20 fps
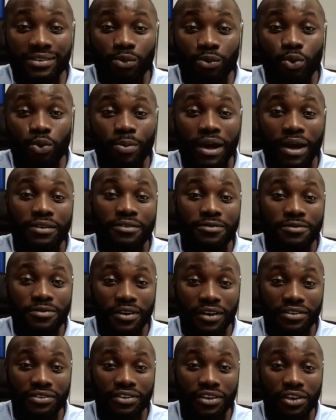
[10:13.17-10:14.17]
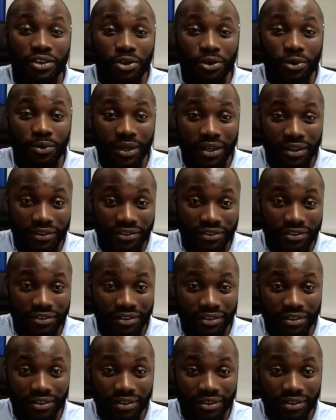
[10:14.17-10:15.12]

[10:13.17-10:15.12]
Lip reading: will manifest in you is.